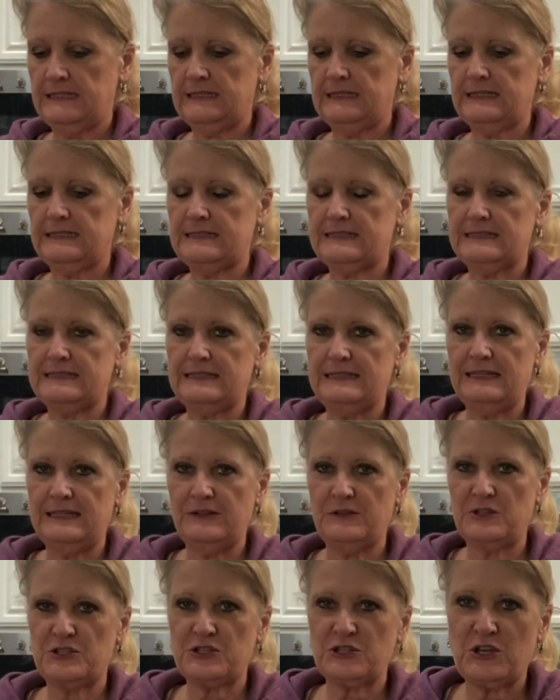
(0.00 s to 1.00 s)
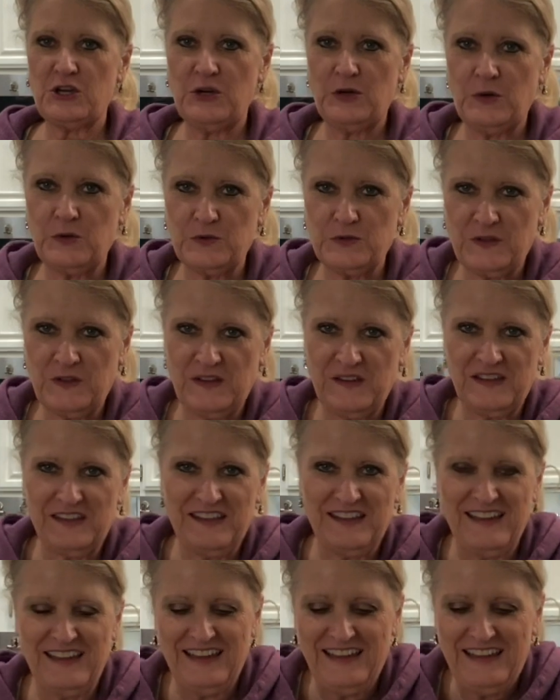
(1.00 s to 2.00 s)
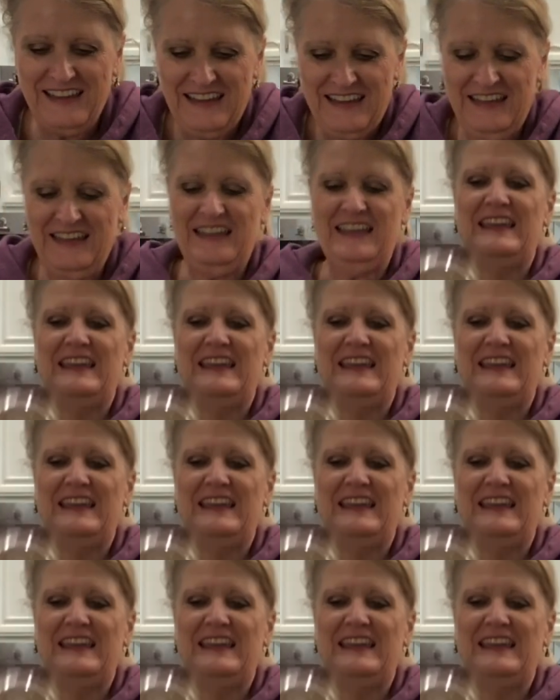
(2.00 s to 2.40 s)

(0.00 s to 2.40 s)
let's see how this goes. I